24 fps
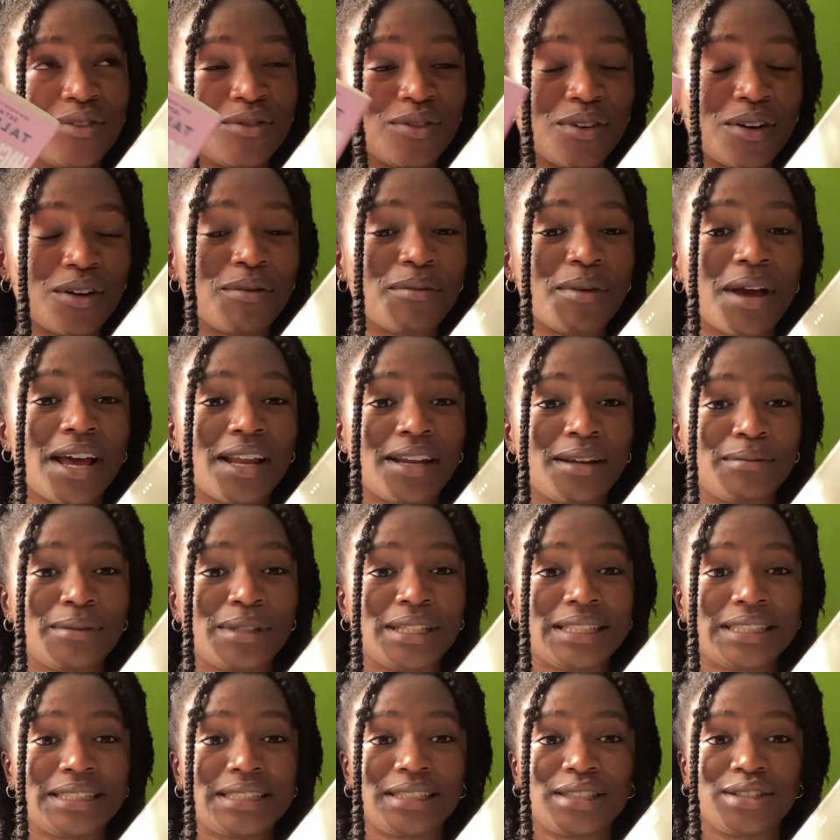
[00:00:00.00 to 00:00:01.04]
from
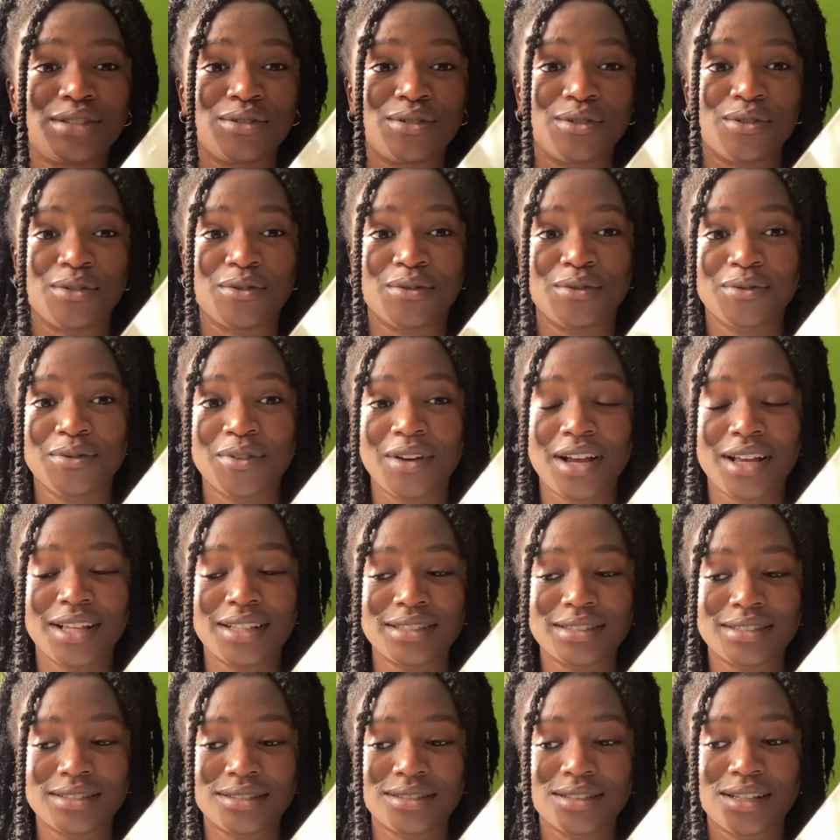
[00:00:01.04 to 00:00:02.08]
enemies to
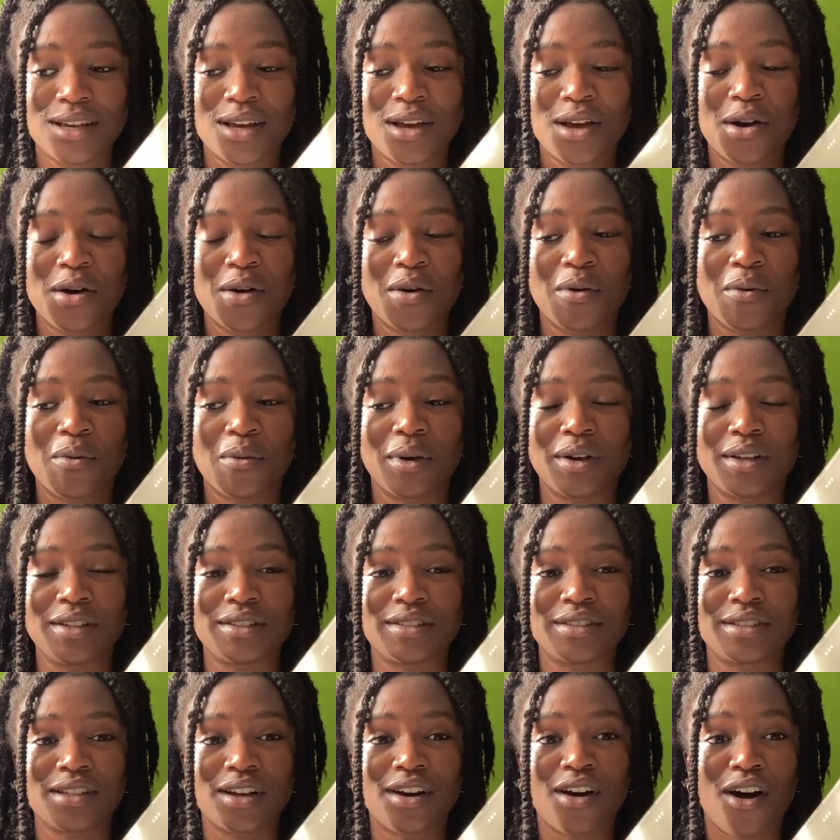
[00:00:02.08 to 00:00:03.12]
friends
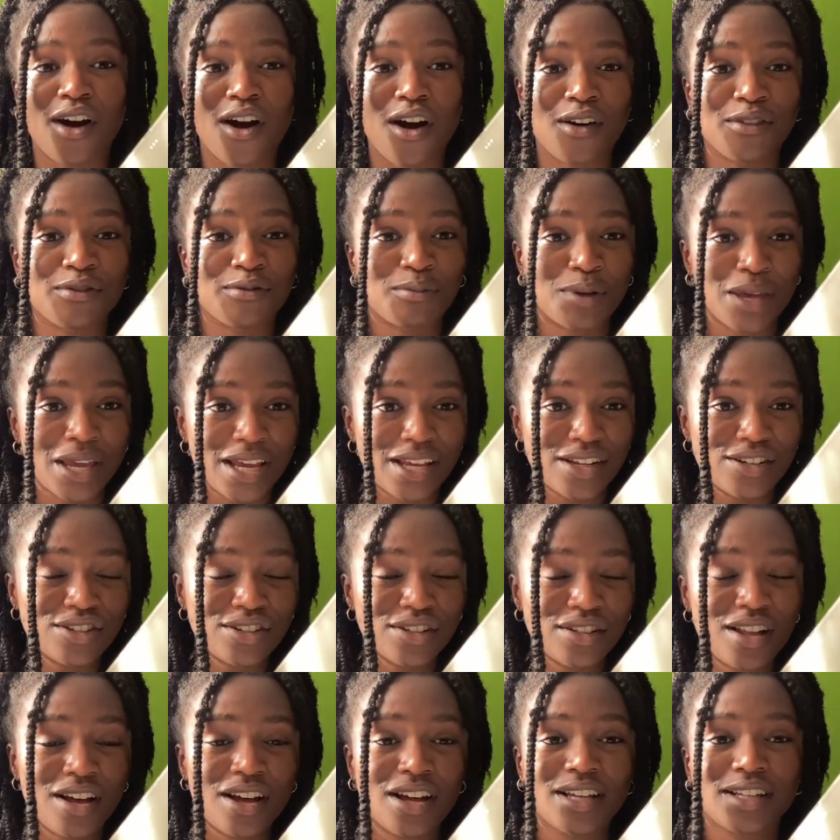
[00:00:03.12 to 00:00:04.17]
was off page a
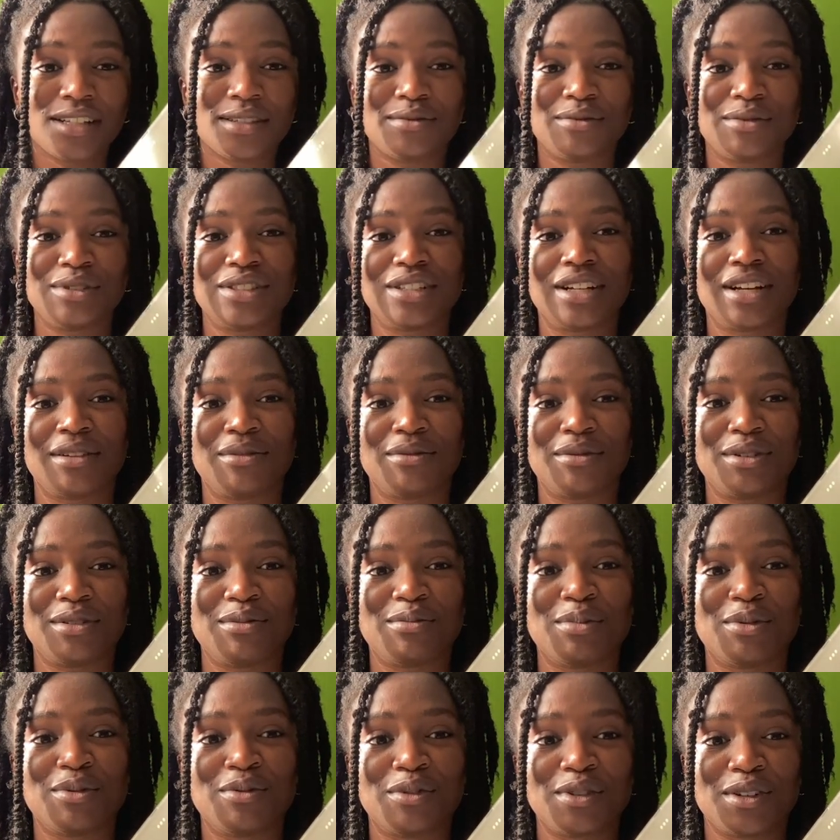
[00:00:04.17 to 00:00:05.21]
lot, which I would
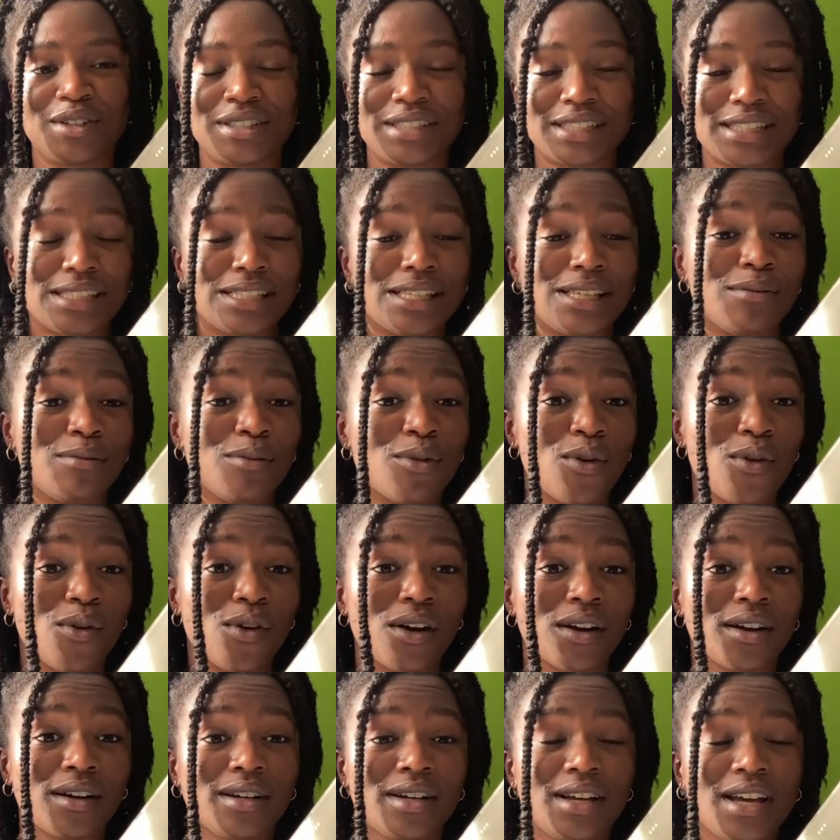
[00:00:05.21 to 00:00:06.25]
have preferred to see
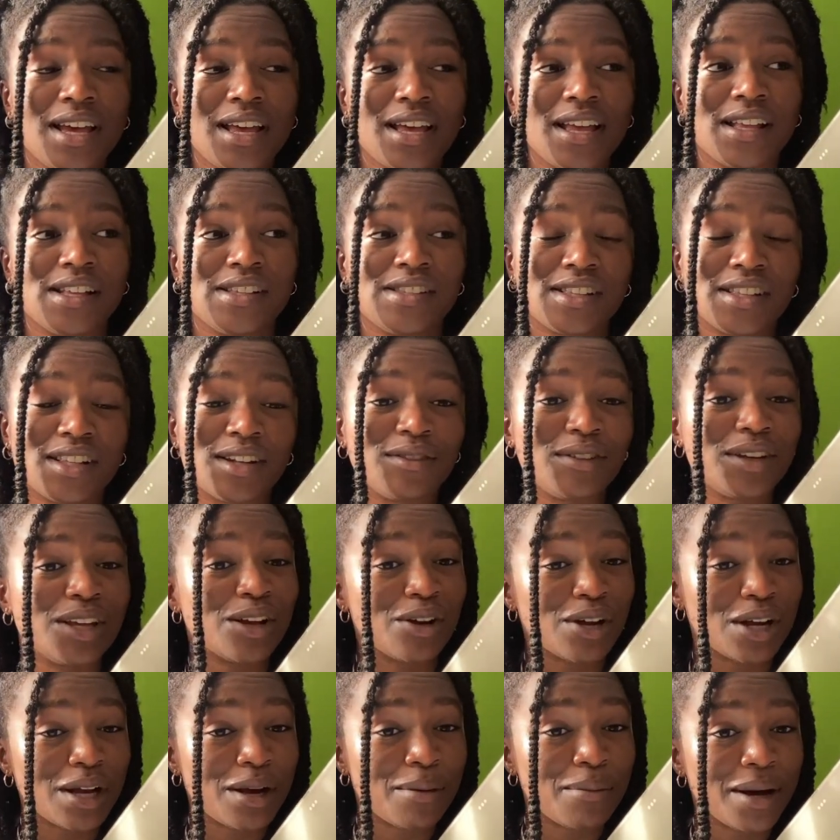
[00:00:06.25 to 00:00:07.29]
more instead of
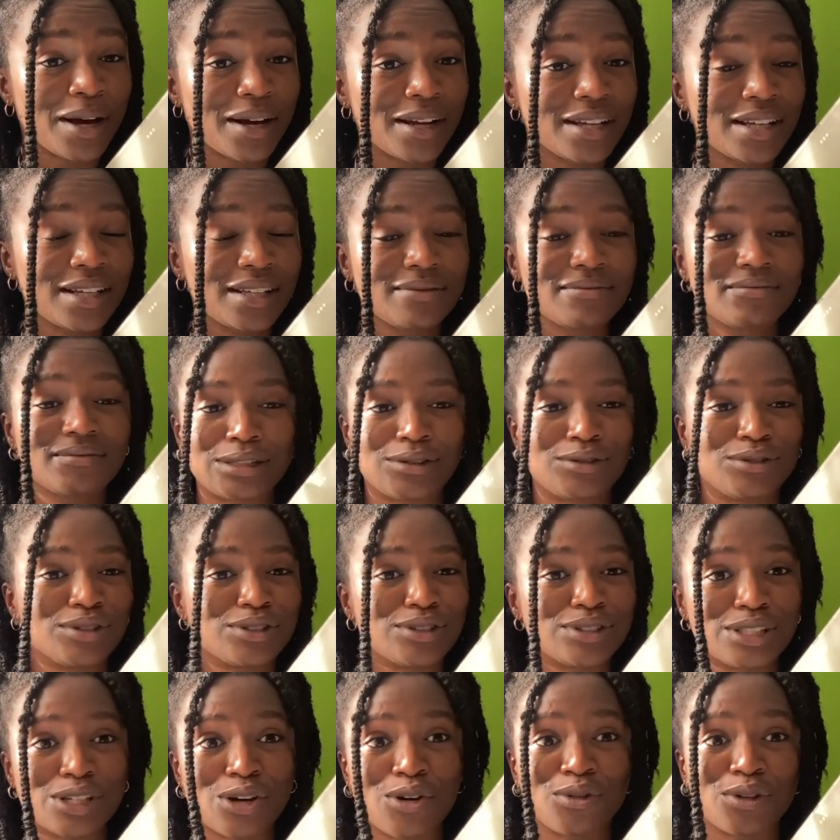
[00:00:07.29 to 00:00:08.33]
hearing about it. Those
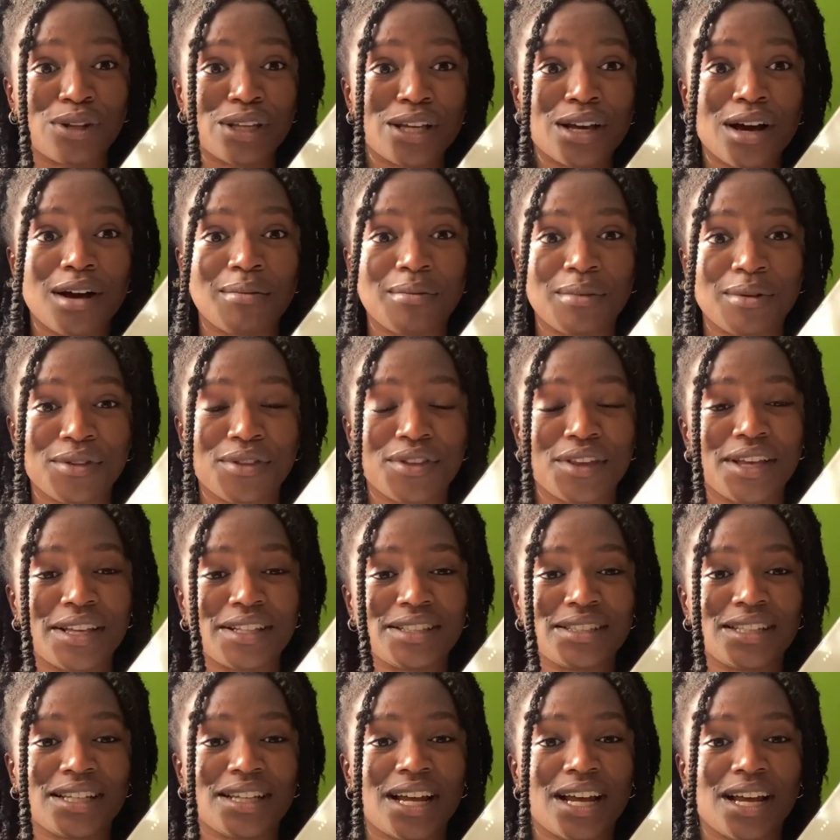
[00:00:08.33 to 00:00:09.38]
are the only couple
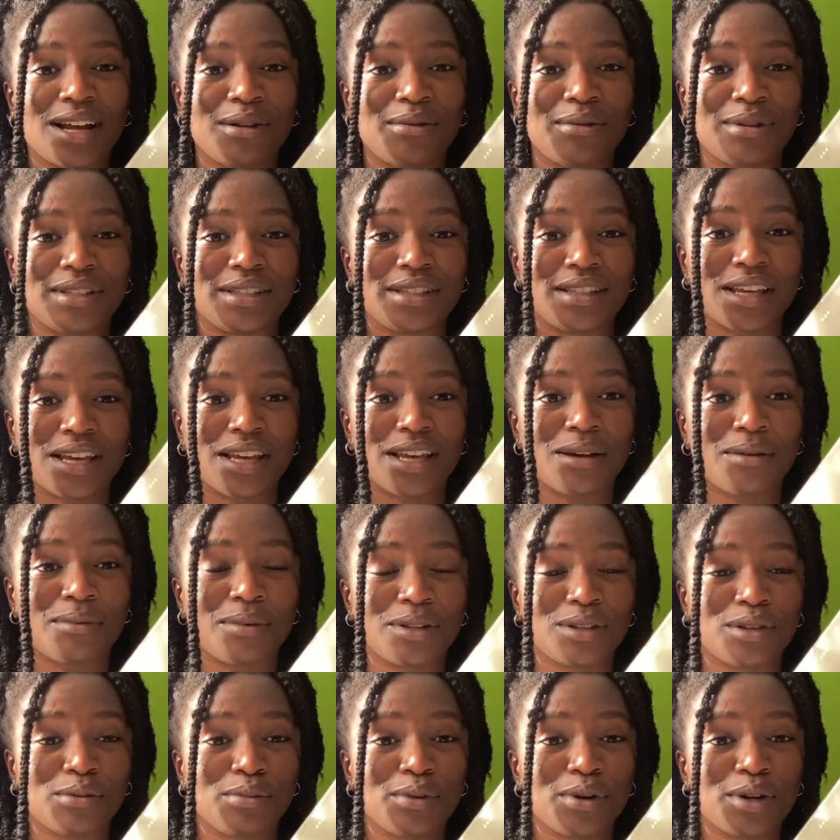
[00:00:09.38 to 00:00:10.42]
things that I would say
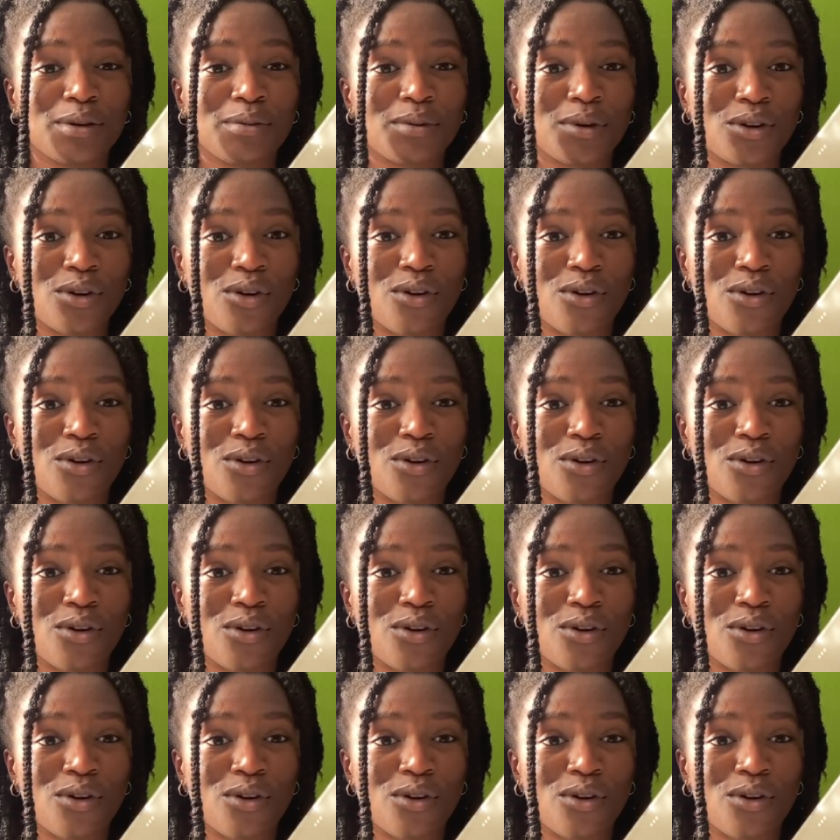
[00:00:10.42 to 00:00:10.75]
about the book, but